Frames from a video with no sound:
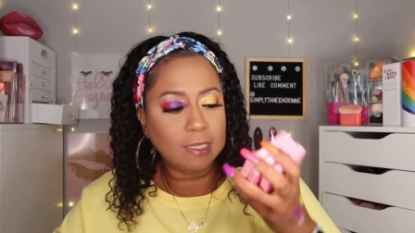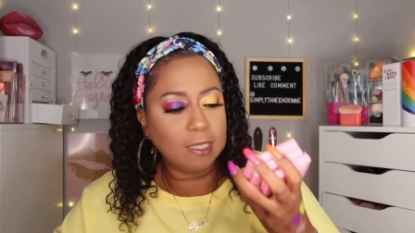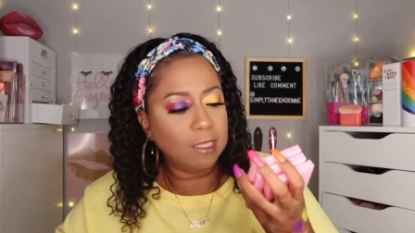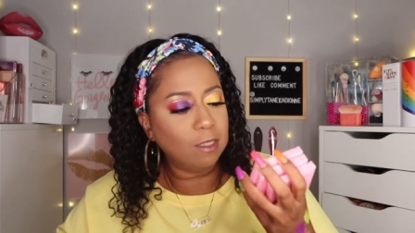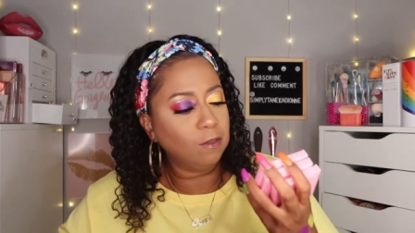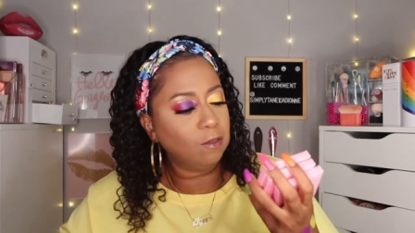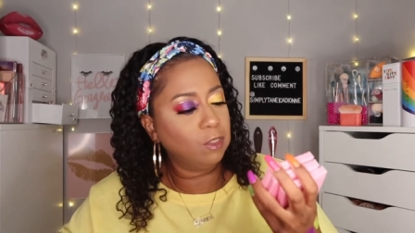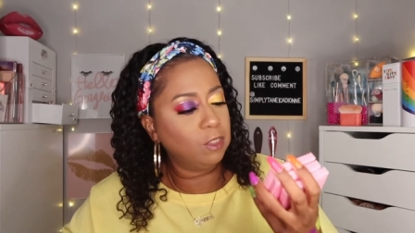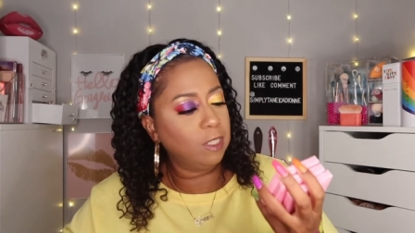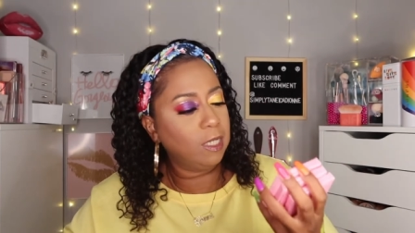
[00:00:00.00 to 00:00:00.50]

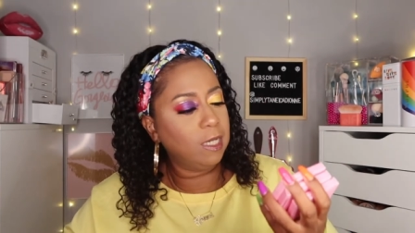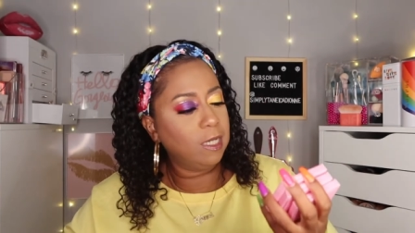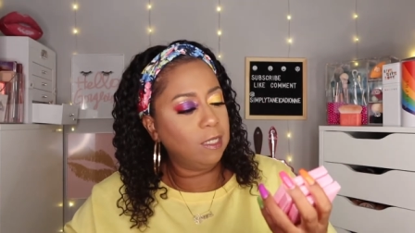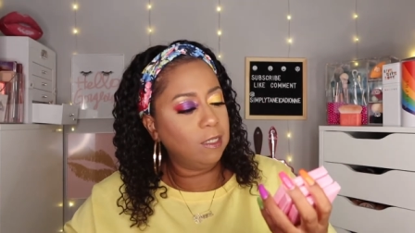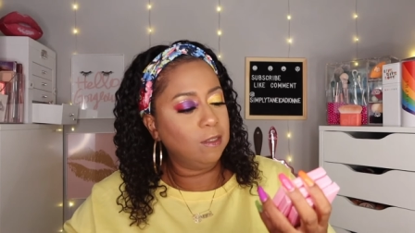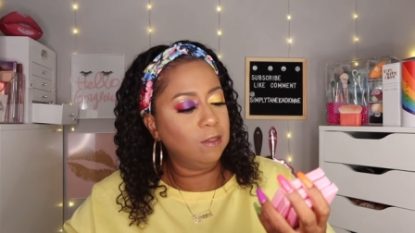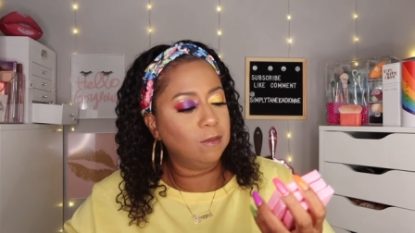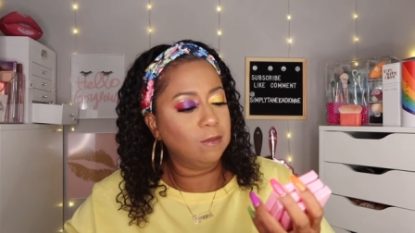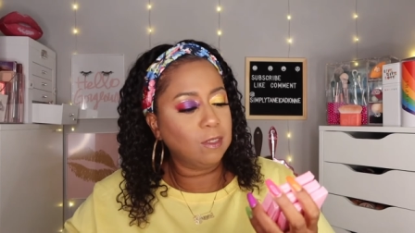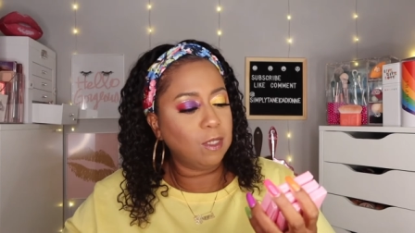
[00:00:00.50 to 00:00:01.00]
single
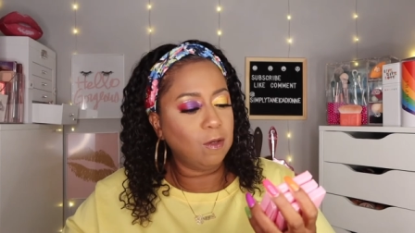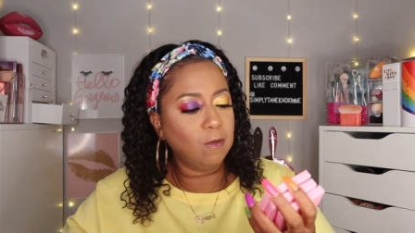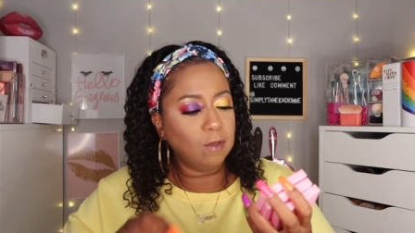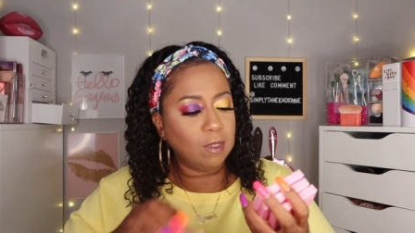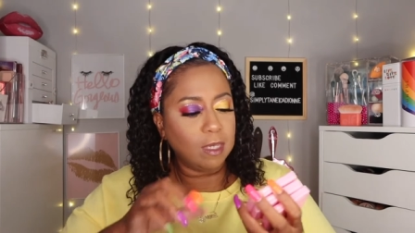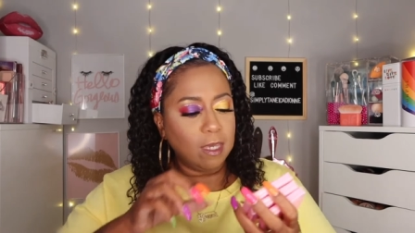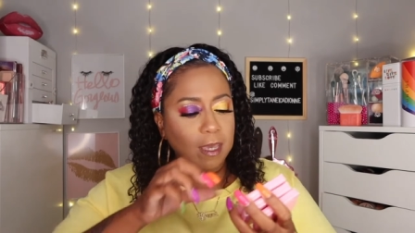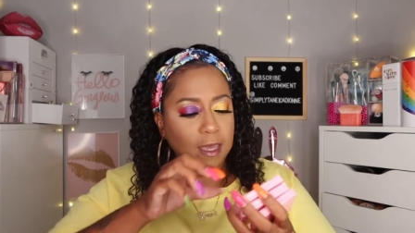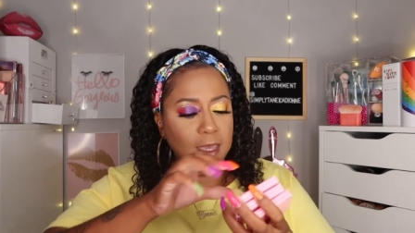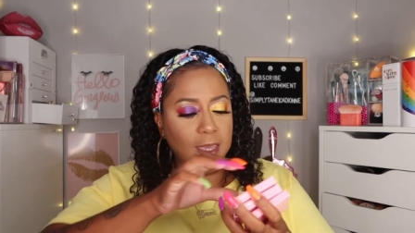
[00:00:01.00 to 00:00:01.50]
shadows
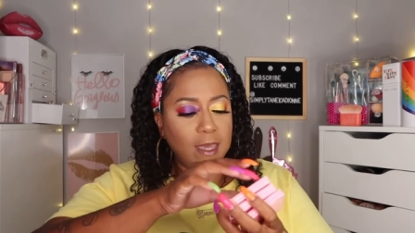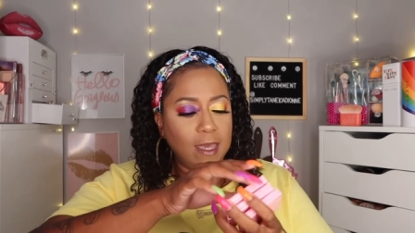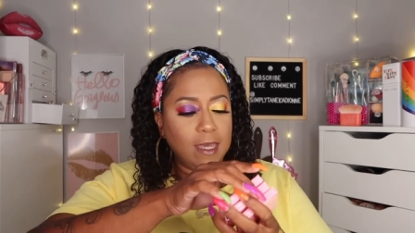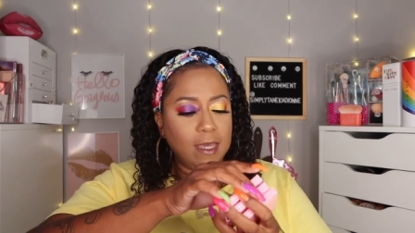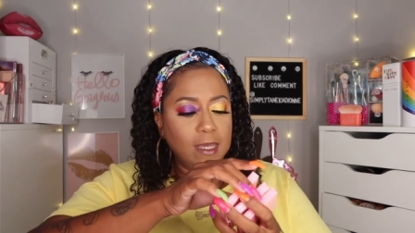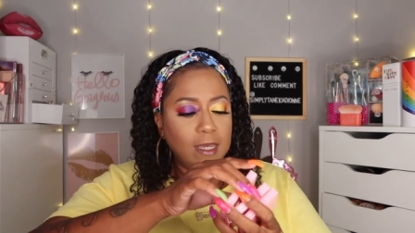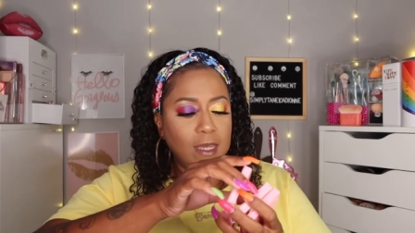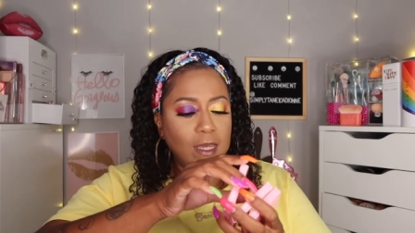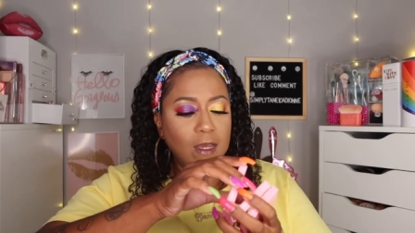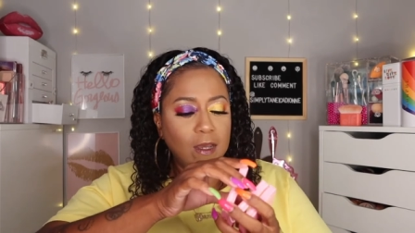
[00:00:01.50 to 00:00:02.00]
okay
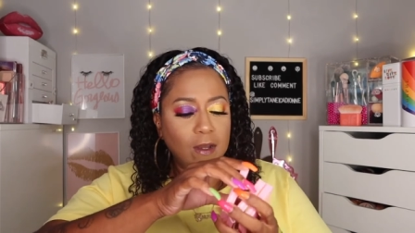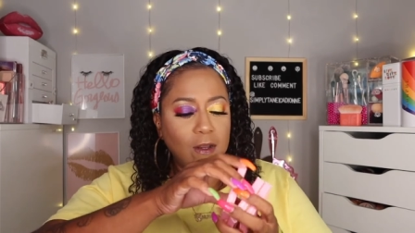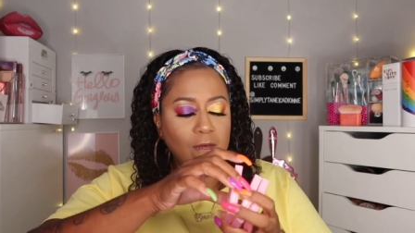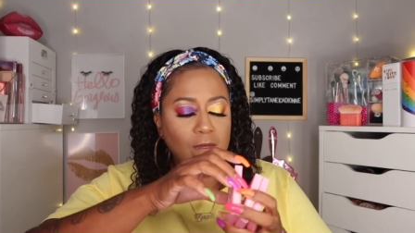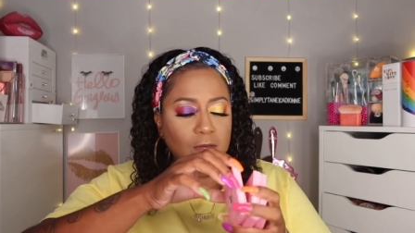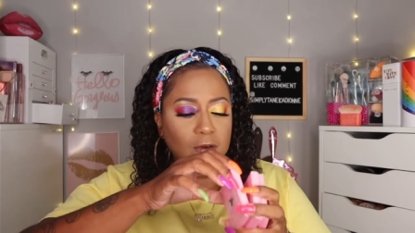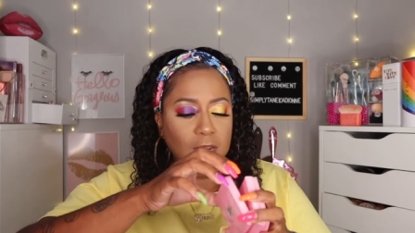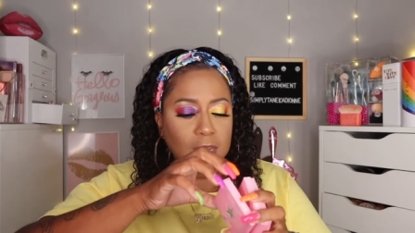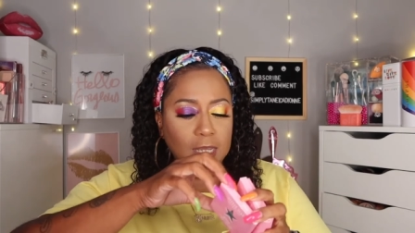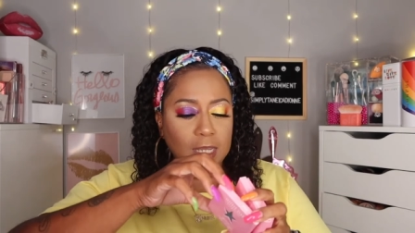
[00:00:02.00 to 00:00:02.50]
all
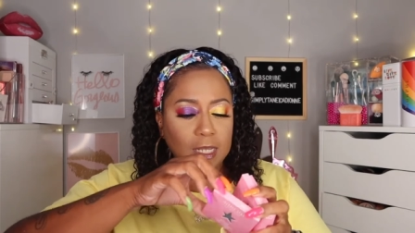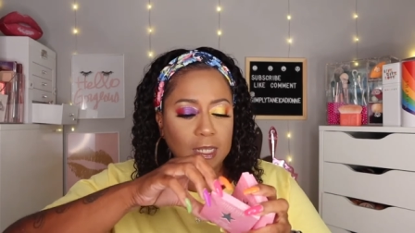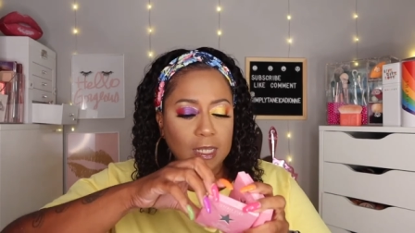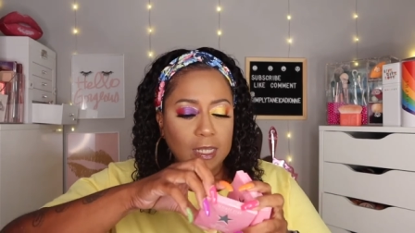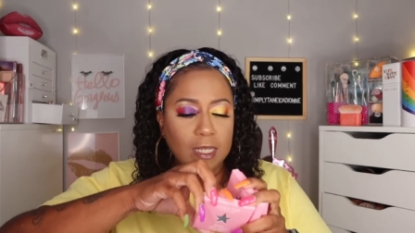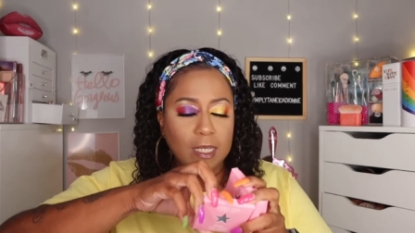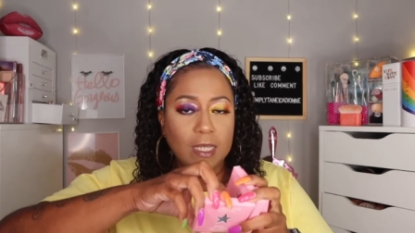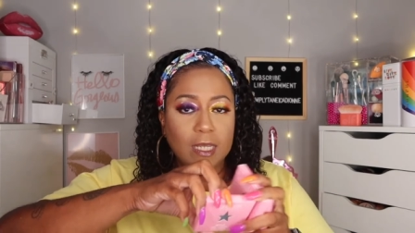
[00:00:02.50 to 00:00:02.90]
right